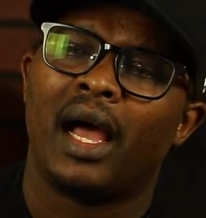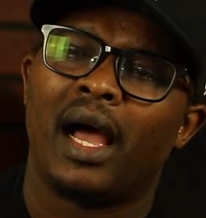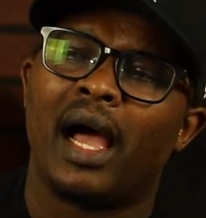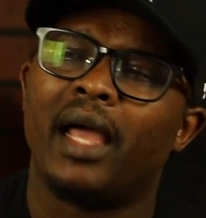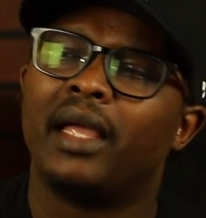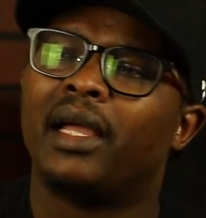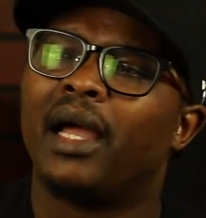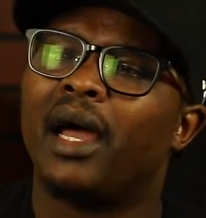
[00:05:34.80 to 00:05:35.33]

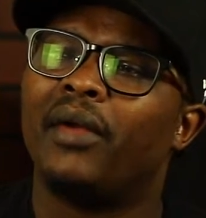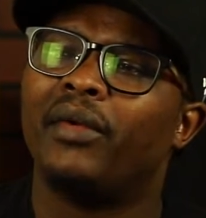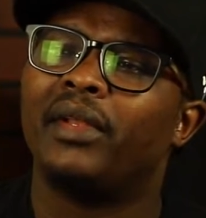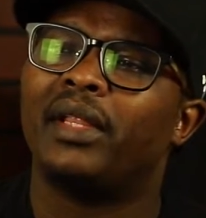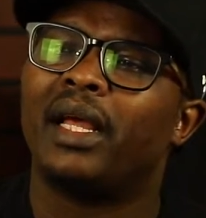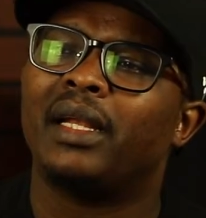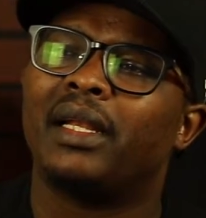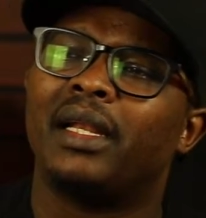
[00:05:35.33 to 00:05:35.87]
I
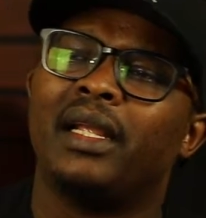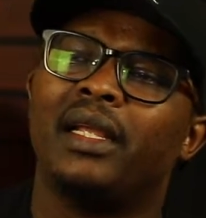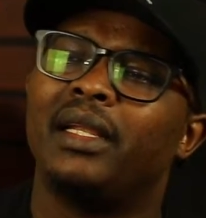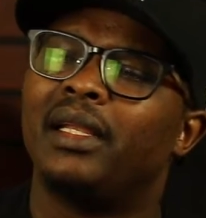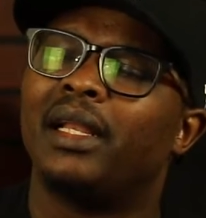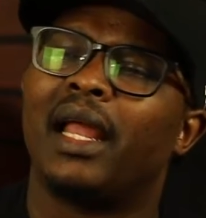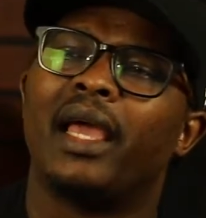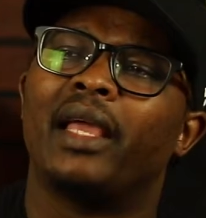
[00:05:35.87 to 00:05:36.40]
carried that
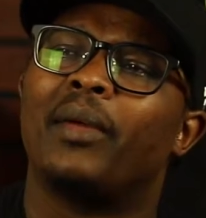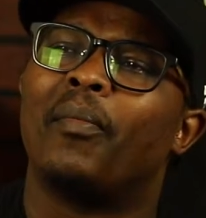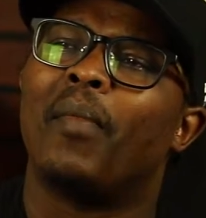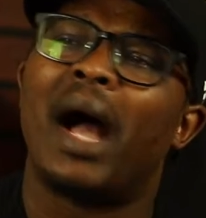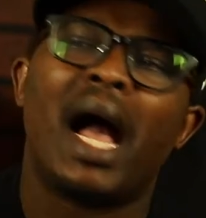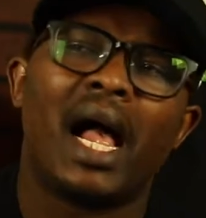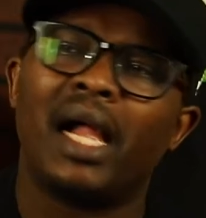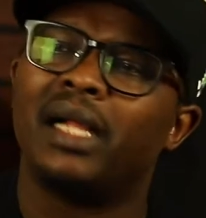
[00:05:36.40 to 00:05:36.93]
lady like
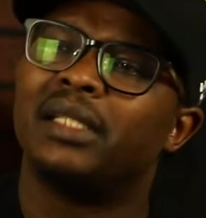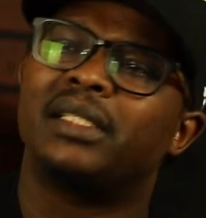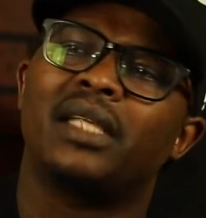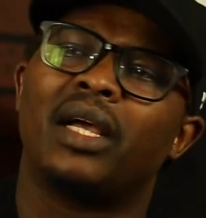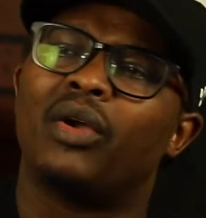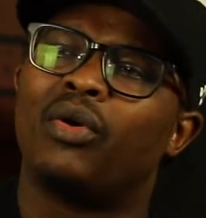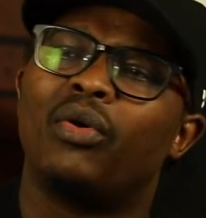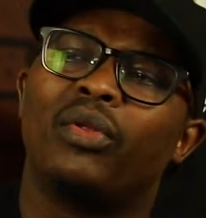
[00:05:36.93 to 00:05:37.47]
miles
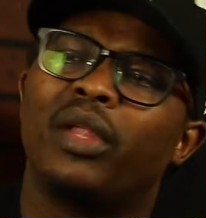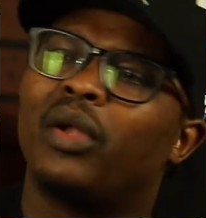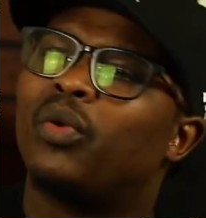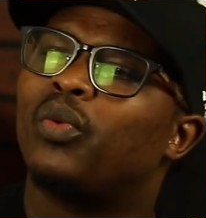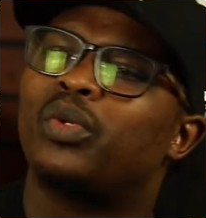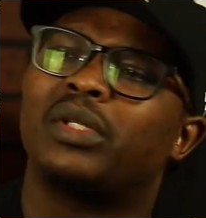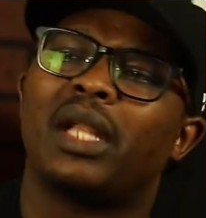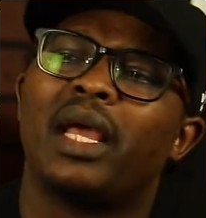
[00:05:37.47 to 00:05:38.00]
ago? That
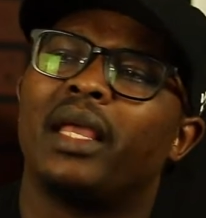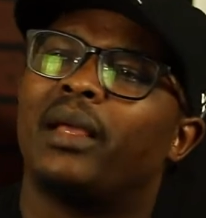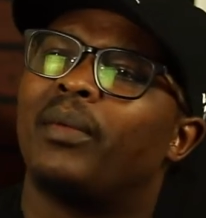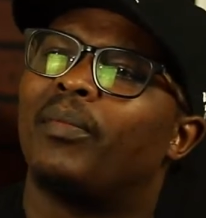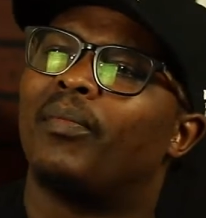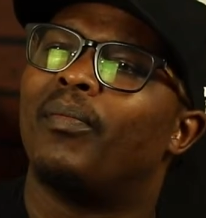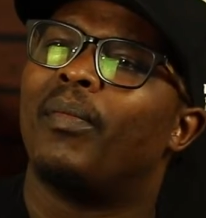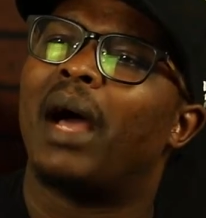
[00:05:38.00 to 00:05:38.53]
was like
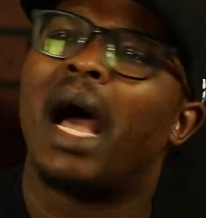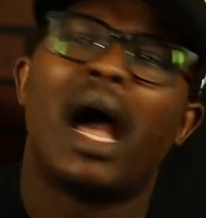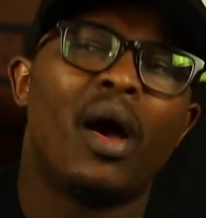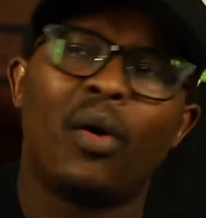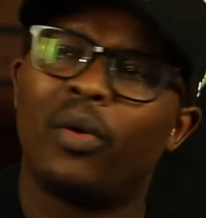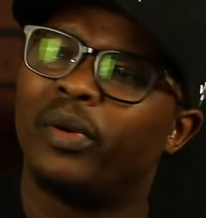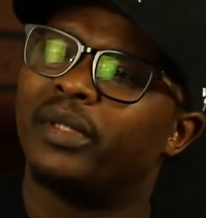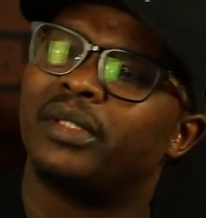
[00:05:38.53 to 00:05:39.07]

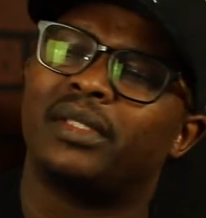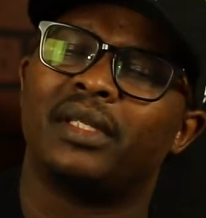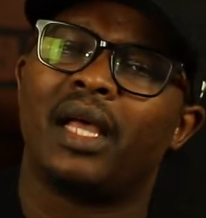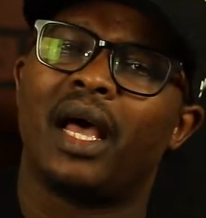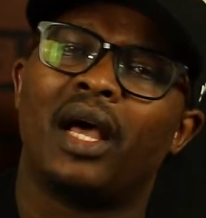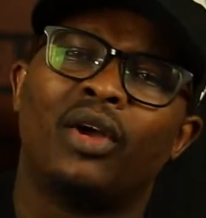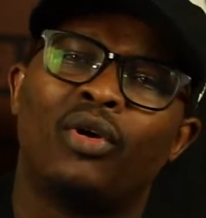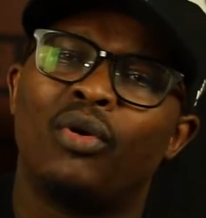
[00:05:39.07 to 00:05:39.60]
hours
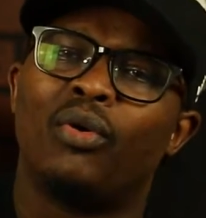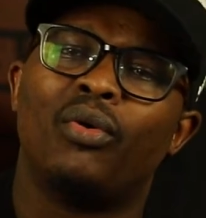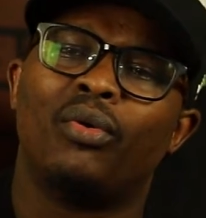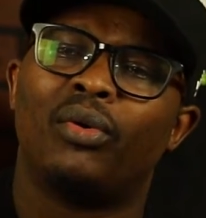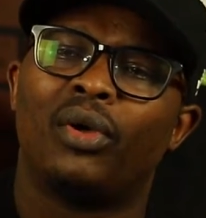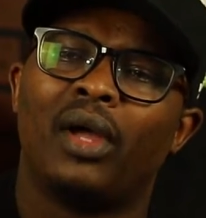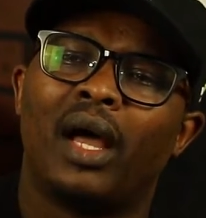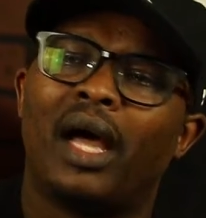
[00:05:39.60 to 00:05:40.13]

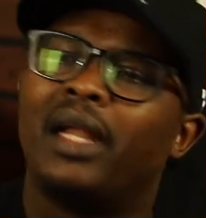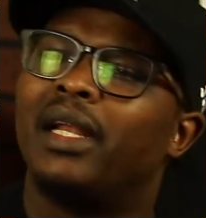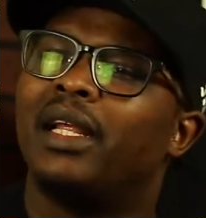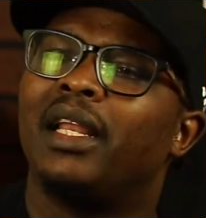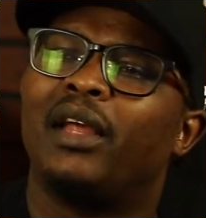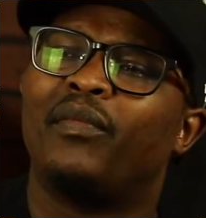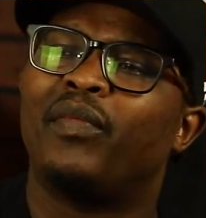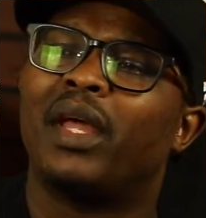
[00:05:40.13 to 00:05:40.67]
ago. And I
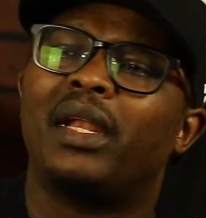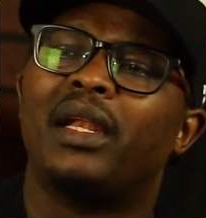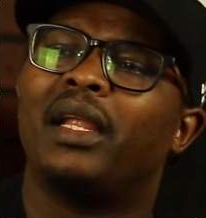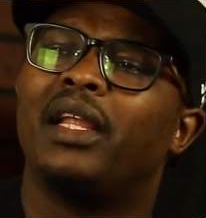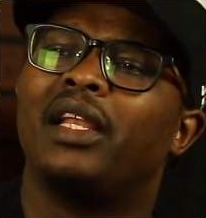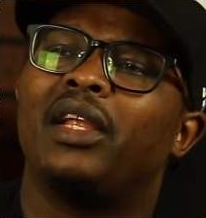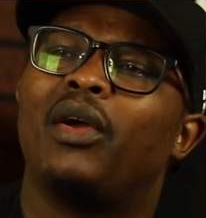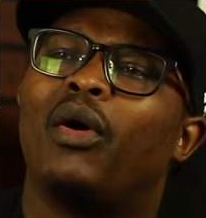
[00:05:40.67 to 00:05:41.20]
left that
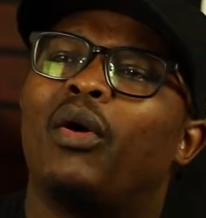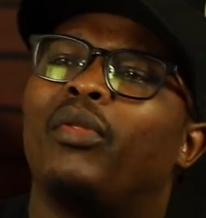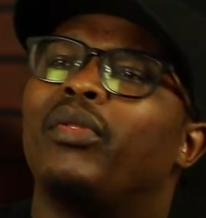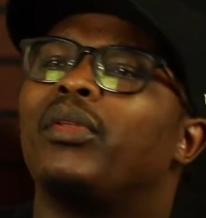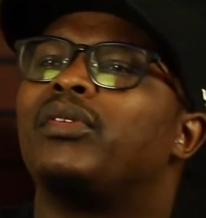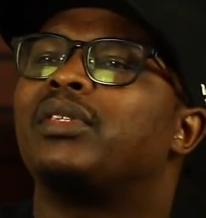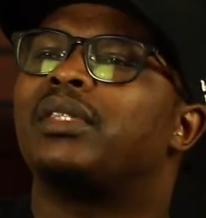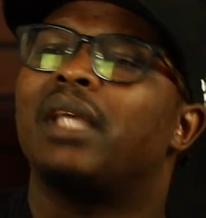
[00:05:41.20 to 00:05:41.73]
lady on
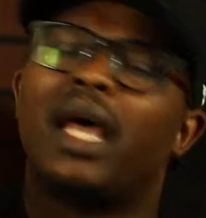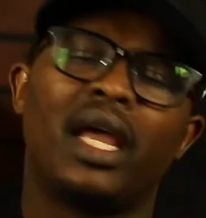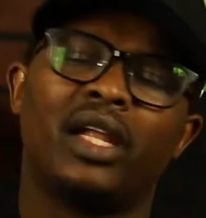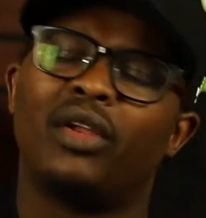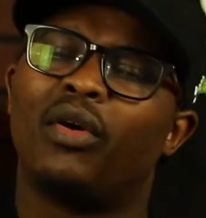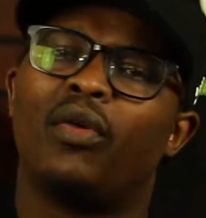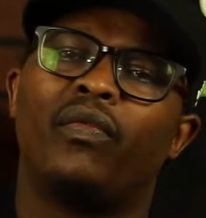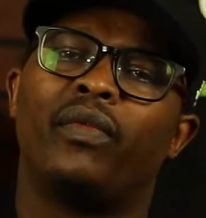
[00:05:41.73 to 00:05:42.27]
the
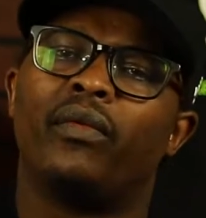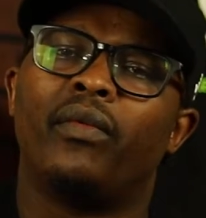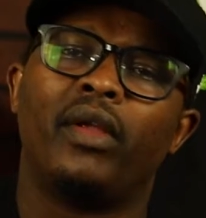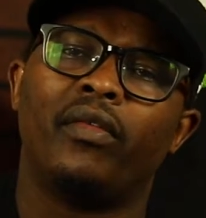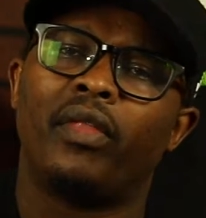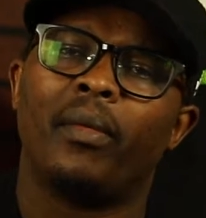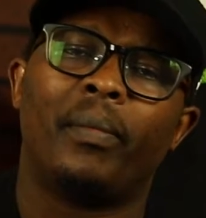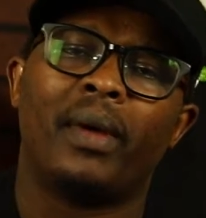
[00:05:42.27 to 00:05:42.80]
side of the
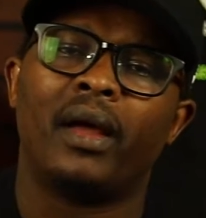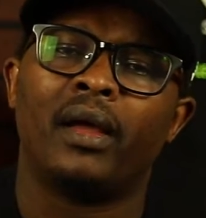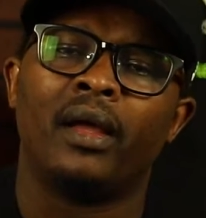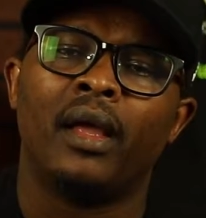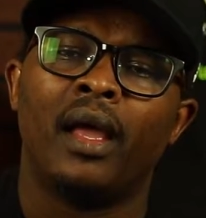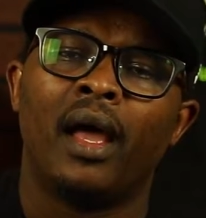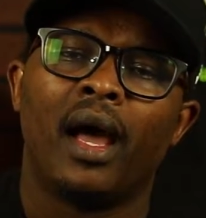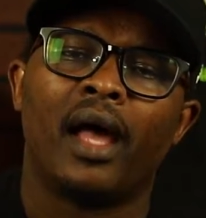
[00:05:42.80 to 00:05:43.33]
riverbank.
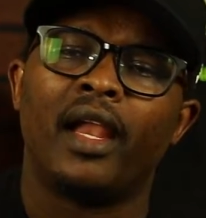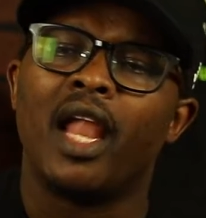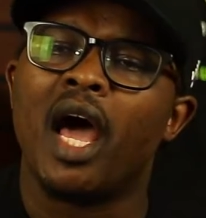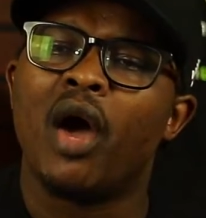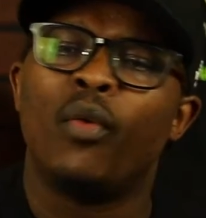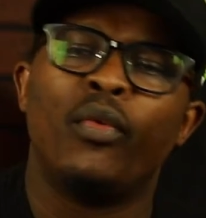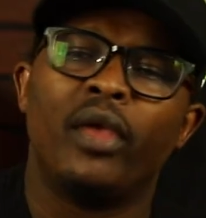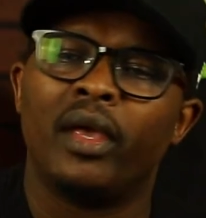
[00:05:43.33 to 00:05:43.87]
And
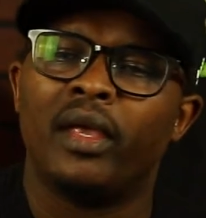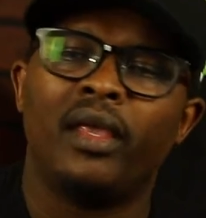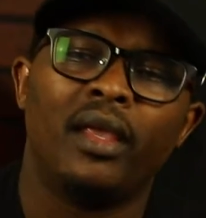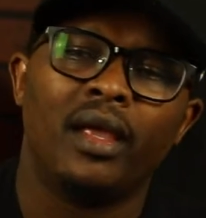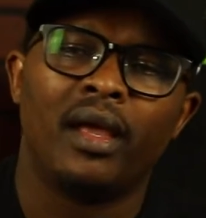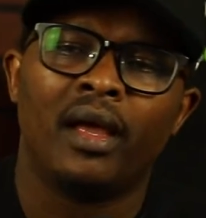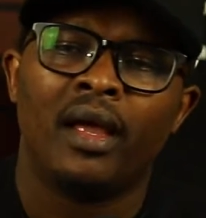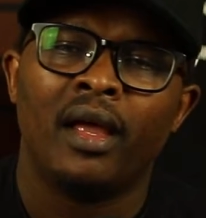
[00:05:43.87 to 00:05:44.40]
now we are
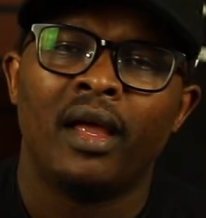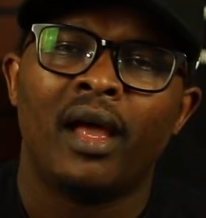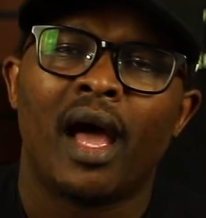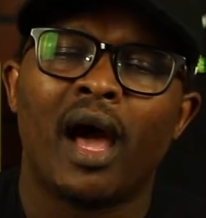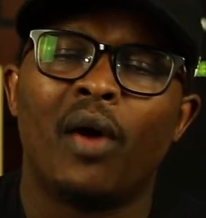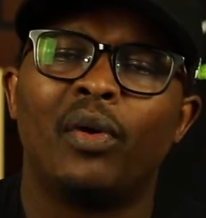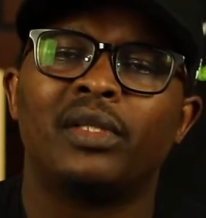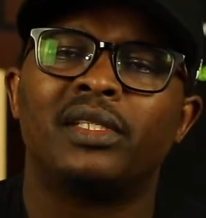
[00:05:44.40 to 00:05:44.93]
here
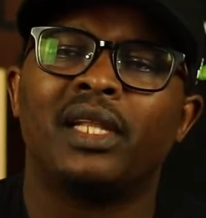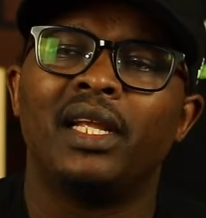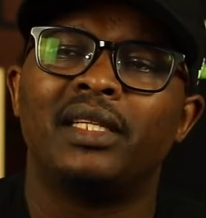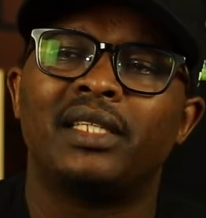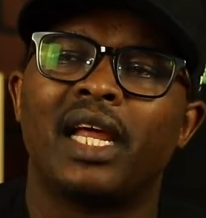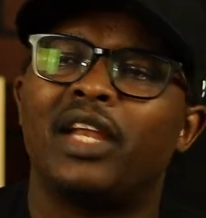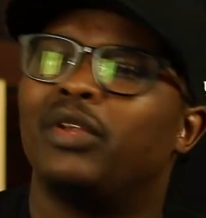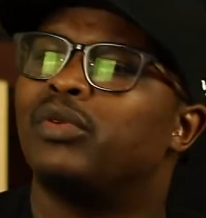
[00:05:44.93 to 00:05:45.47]
hours
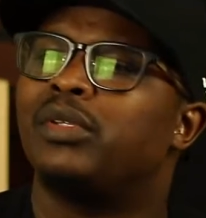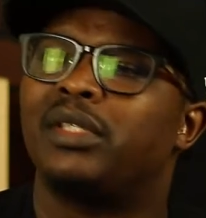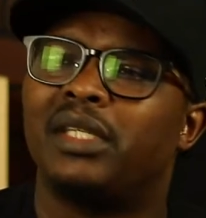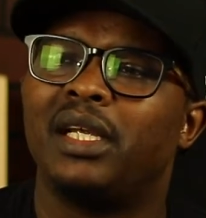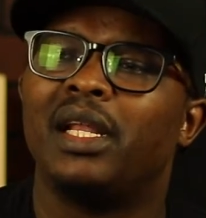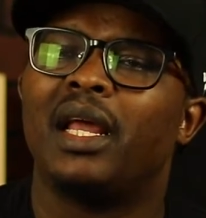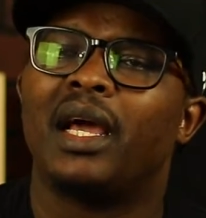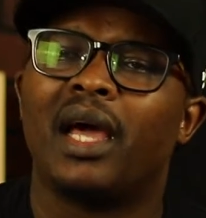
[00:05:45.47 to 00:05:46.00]
later and you
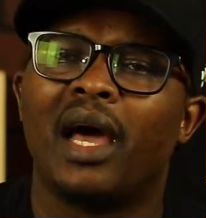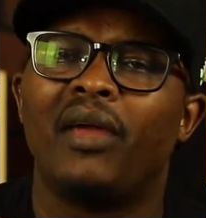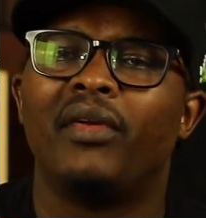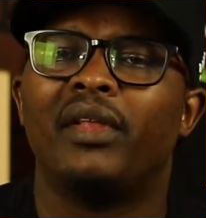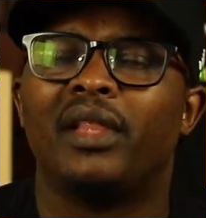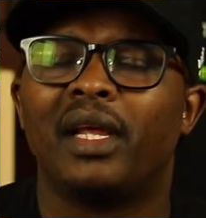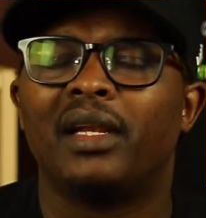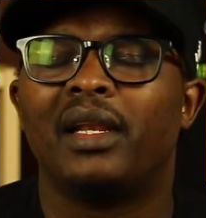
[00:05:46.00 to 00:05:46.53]
still are
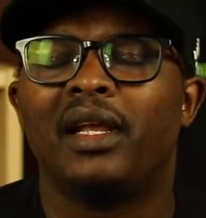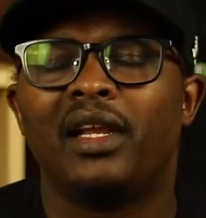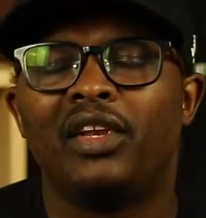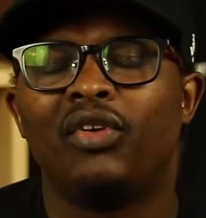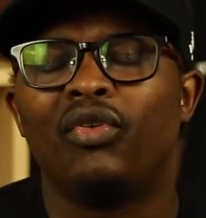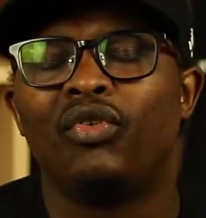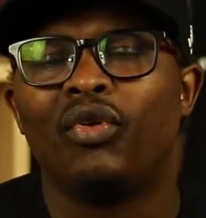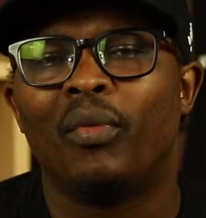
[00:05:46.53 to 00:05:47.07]
carrying that
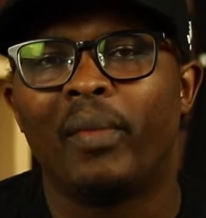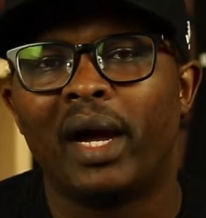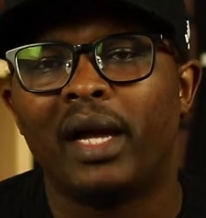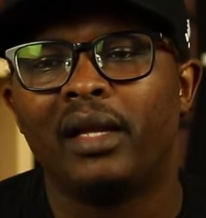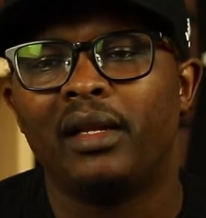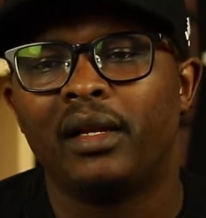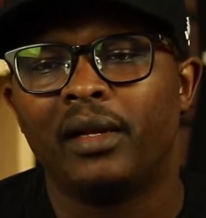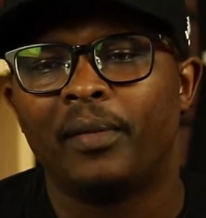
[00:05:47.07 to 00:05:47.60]
lady on your
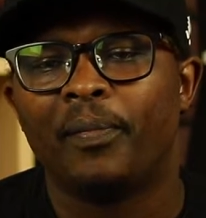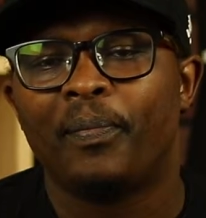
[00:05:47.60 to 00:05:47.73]
mind?"